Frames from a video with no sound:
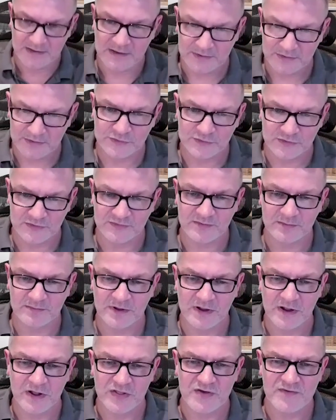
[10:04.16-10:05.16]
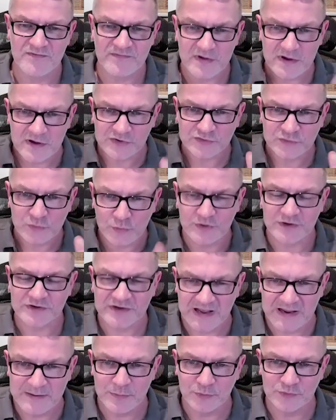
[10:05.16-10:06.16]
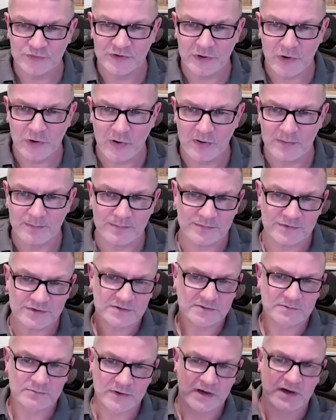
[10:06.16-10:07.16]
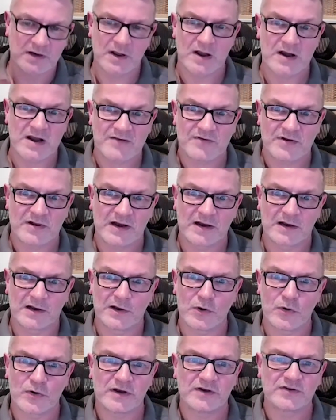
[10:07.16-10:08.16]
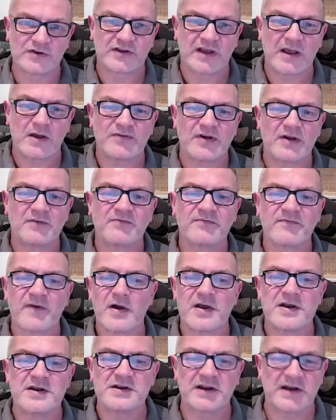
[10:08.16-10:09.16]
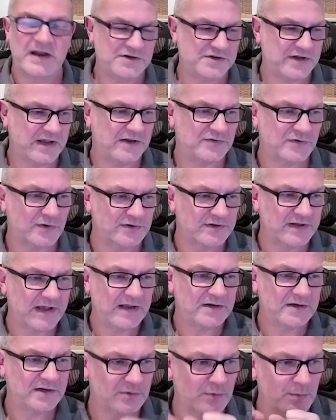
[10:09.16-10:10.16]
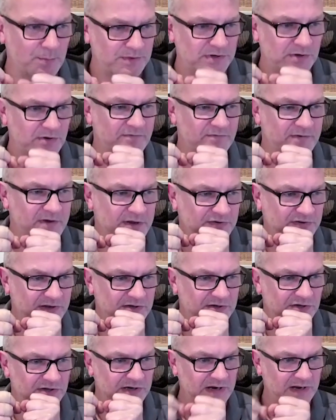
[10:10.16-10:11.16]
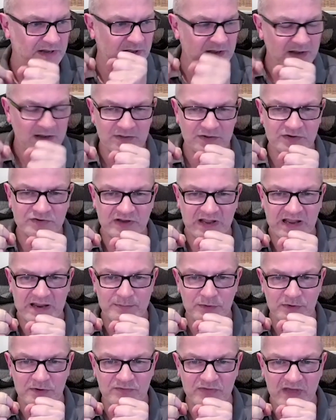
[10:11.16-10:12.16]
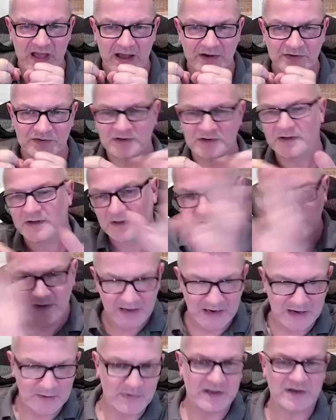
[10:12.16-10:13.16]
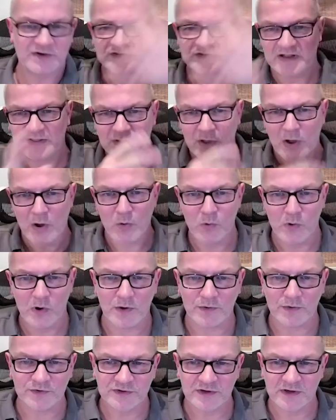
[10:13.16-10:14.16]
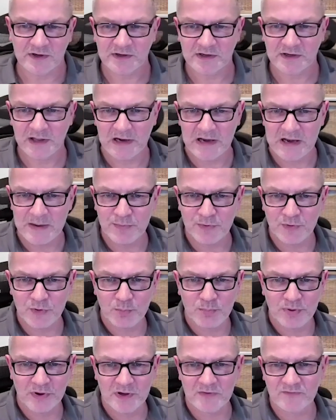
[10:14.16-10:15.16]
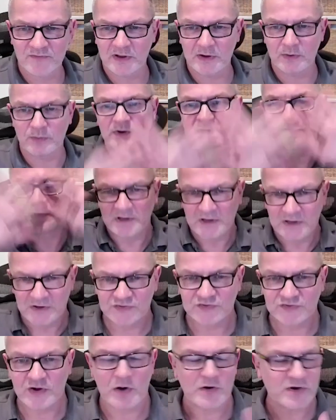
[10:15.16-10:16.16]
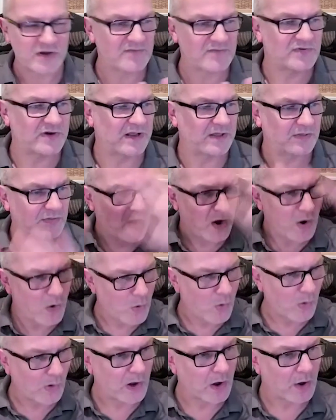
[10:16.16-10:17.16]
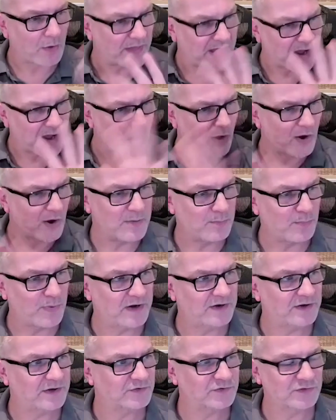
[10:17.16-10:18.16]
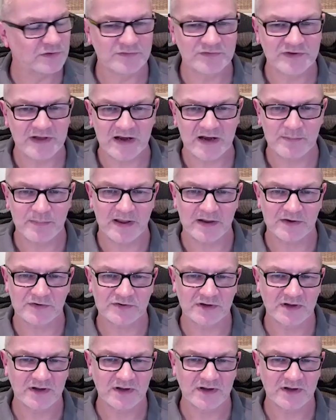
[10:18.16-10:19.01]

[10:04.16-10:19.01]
the sort of the first order tables and columns, we can go and have a little look and say, if I find any JSON data, do you want me to reverse engineer the schema of that? And we can send the whole lot to Calibra or Purview and start governing the whole lot, that hybrid sort of database.